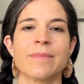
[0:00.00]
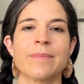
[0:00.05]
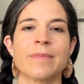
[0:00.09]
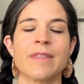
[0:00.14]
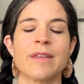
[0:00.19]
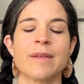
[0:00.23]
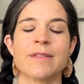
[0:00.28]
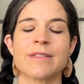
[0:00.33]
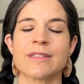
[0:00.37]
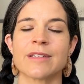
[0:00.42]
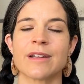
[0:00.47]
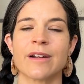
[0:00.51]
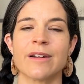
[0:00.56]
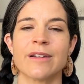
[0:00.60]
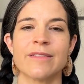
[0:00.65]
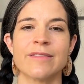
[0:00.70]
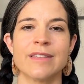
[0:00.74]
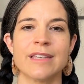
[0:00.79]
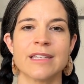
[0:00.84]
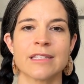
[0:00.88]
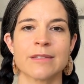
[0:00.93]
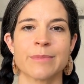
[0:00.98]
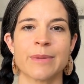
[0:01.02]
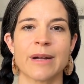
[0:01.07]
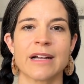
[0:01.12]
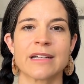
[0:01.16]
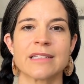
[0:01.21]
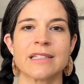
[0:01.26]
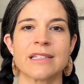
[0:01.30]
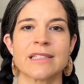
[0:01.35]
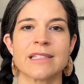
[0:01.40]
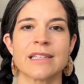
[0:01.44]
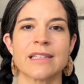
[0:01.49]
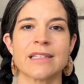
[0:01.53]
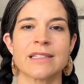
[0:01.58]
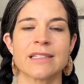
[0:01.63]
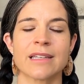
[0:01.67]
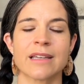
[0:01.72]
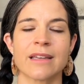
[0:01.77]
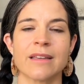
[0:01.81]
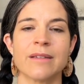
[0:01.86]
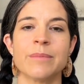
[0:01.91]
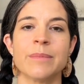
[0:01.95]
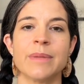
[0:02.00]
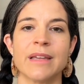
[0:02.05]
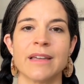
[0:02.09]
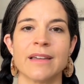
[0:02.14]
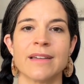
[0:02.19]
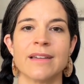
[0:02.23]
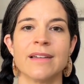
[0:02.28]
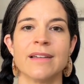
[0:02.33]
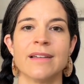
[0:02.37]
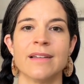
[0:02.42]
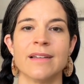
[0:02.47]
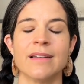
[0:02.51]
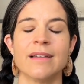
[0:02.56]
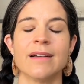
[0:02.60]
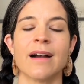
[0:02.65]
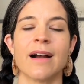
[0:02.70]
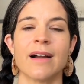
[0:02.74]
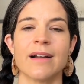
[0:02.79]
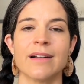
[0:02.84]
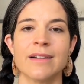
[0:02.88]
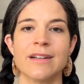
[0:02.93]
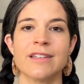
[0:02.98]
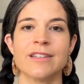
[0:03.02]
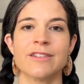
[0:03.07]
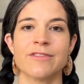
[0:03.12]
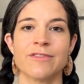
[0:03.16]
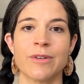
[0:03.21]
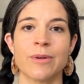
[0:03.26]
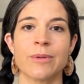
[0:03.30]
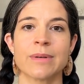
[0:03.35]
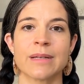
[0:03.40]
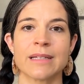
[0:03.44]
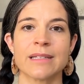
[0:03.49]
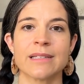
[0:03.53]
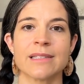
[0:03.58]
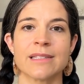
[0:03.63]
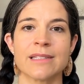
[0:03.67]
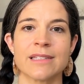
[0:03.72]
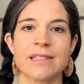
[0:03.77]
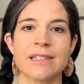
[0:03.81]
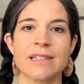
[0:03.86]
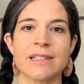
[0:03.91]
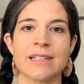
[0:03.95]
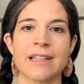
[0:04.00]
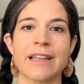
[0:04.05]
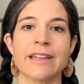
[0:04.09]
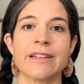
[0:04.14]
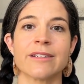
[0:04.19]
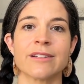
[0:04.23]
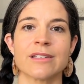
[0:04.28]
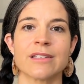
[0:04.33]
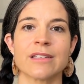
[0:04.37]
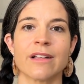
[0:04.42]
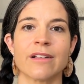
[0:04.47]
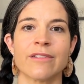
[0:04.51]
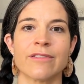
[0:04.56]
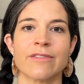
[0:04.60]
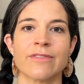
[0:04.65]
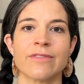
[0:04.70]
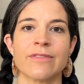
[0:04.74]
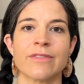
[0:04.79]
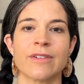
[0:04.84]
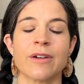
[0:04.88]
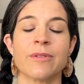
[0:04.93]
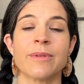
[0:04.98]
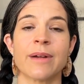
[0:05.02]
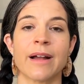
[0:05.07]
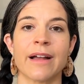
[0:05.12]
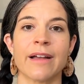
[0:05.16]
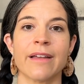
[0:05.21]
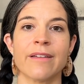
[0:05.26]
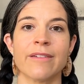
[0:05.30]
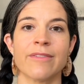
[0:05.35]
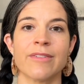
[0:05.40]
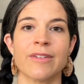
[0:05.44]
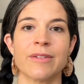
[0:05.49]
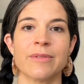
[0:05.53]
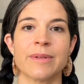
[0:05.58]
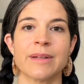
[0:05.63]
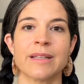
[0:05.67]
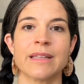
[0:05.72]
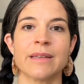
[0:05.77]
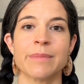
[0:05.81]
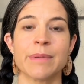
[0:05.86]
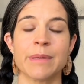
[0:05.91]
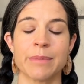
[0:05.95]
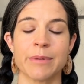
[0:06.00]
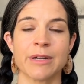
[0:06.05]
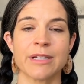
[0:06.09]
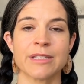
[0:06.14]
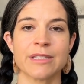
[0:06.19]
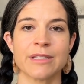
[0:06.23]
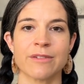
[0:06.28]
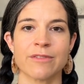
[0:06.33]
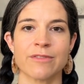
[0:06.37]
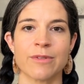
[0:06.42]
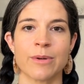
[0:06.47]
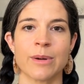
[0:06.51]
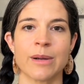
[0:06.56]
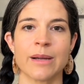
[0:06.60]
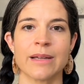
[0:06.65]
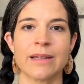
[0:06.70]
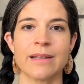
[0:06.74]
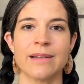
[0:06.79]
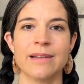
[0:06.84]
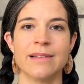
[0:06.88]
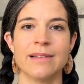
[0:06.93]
The start of these practices, it can be hard to focus, to let yourself arrive and really be present for it.